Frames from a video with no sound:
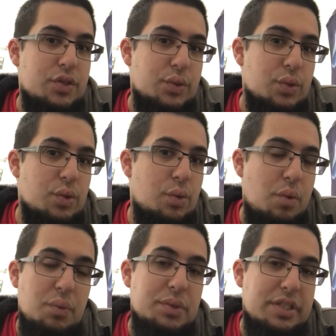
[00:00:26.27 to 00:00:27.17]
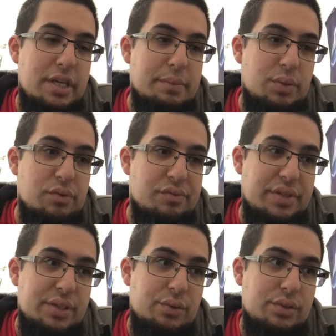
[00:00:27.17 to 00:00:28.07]
do with what's going to be
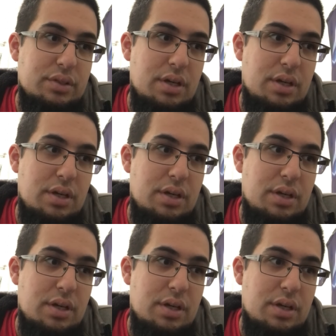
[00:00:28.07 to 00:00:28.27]
revealed.